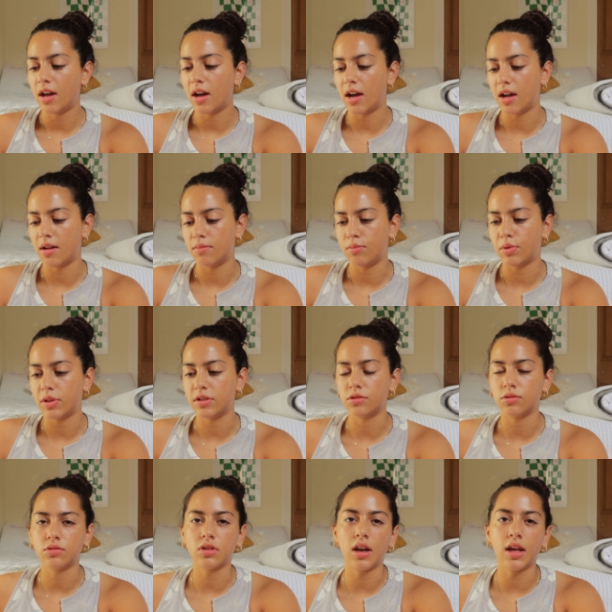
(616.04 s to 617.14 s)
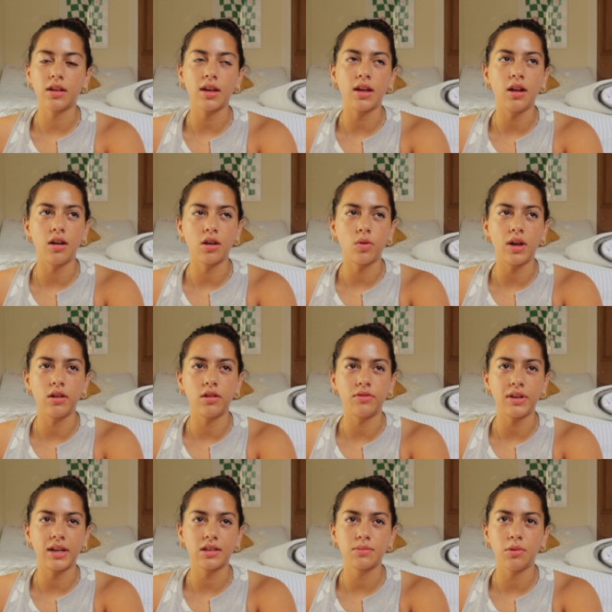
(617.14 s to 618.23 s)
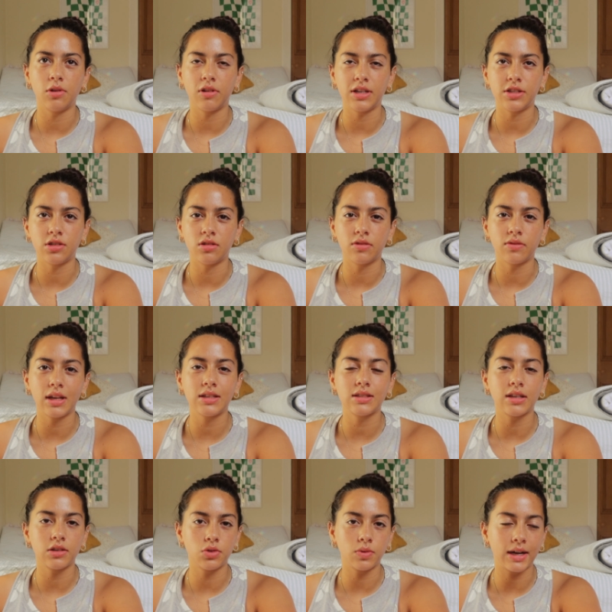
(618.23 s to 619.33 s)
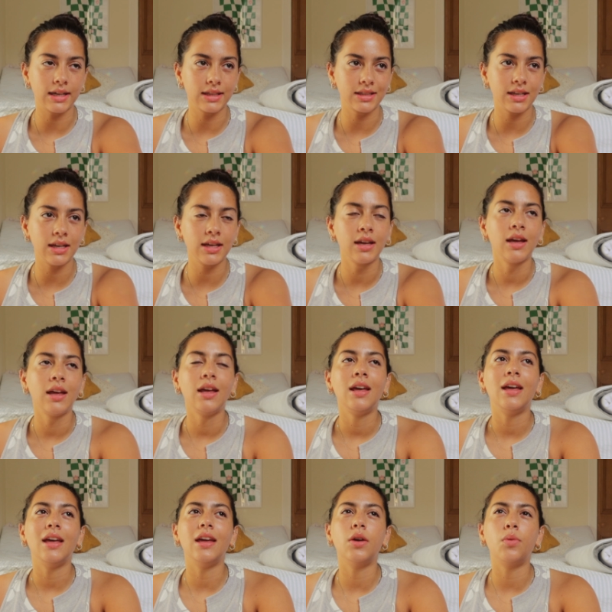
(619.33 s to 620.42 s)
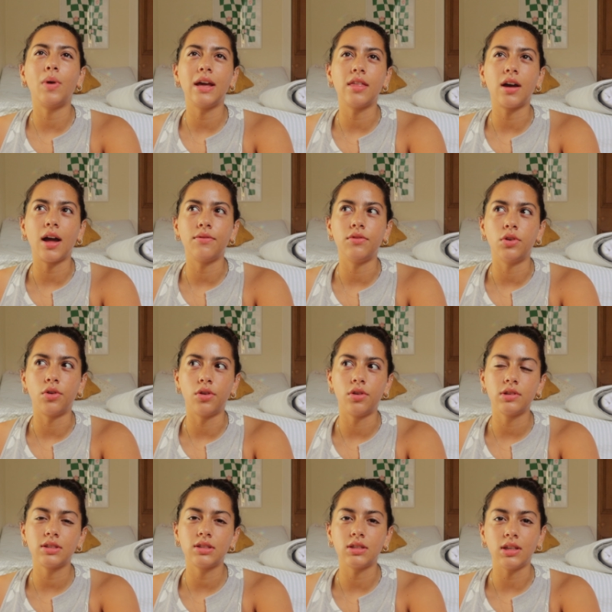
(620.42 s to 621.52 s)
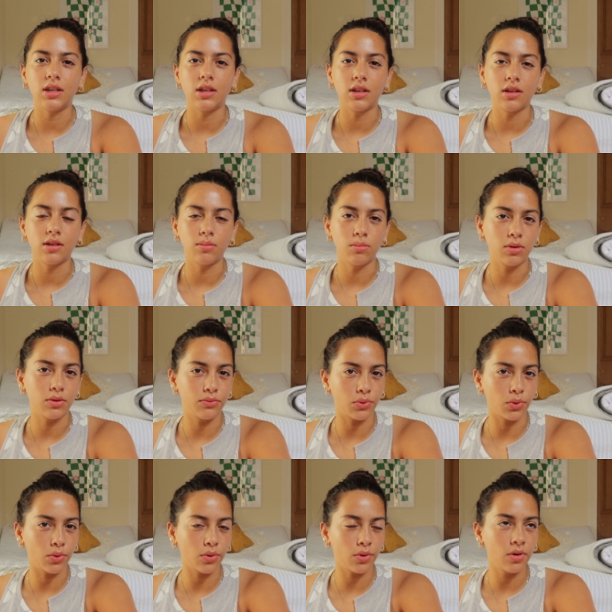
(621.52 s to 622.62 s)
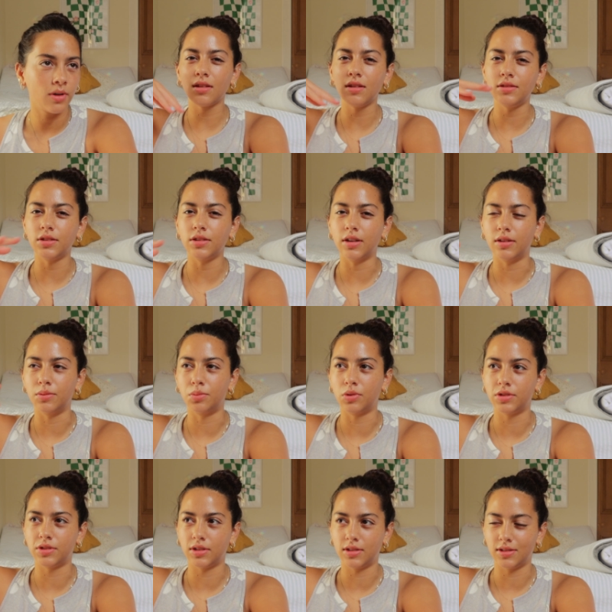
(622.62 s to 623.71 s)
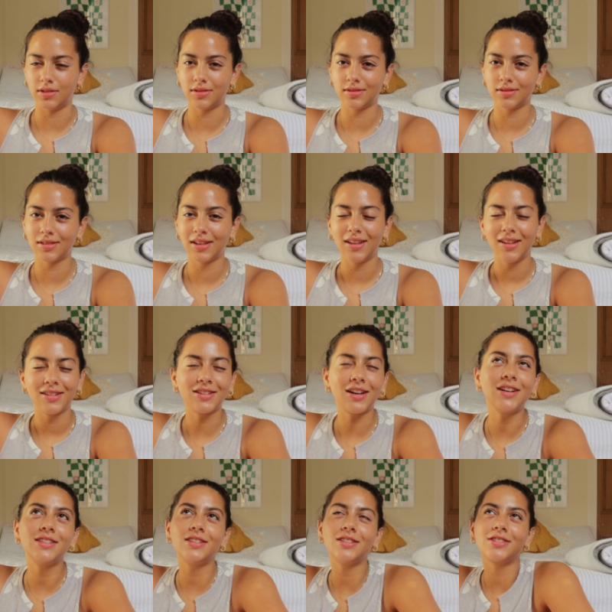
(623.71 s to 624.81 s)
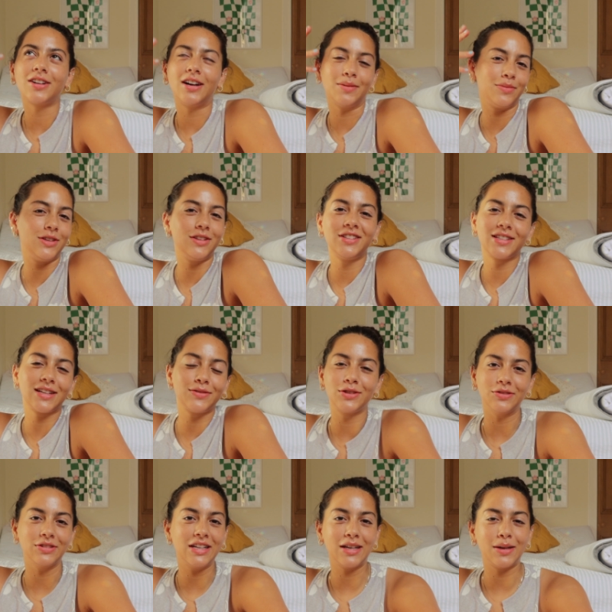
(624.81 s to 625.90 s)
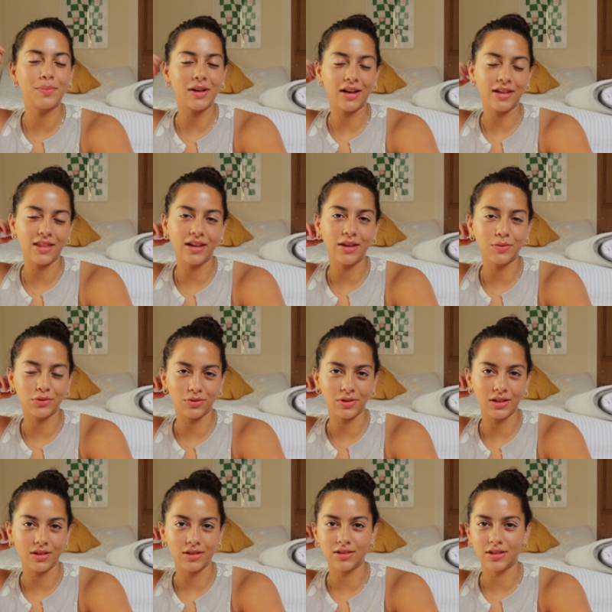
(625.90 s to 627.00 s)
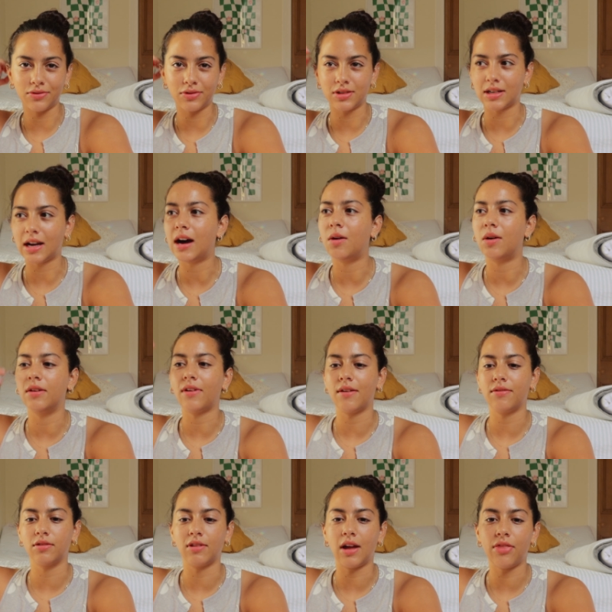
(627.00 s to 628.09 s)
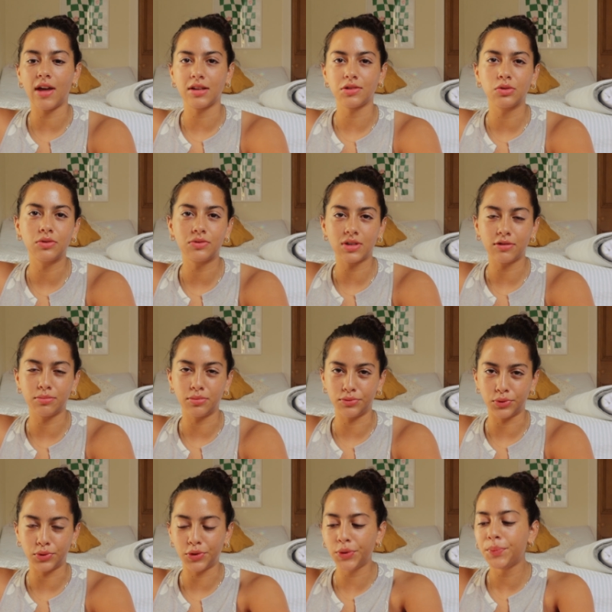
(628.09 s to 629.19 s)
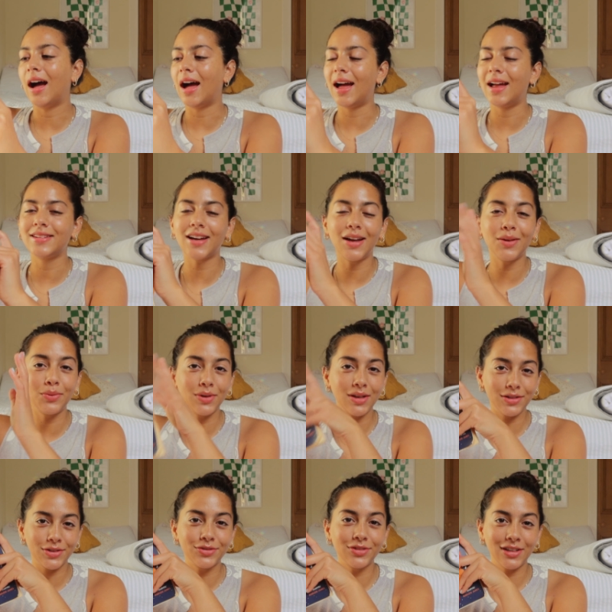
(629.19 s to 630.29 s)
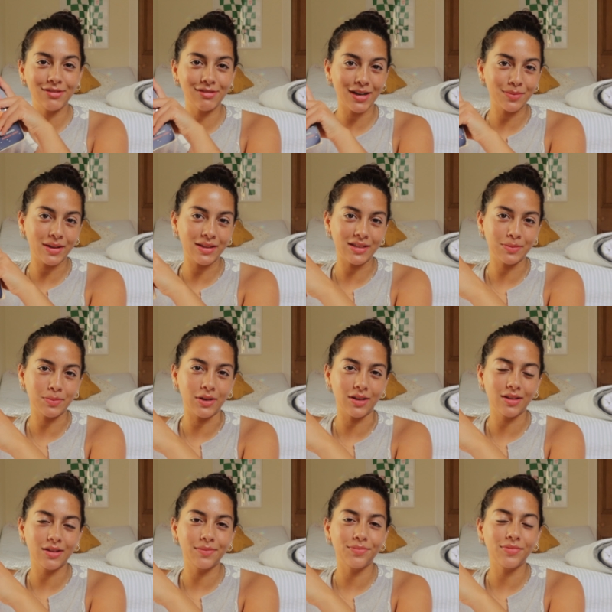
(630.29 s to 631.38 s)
um, but there's also like quite a lot of exploration of like sexuality in a way that I've not seen before. And you know, it wasn't, it's hard to describe, you just have to read it, but I think it was written different to how I've ever read that sort of stuff before. And I would really recommend this book.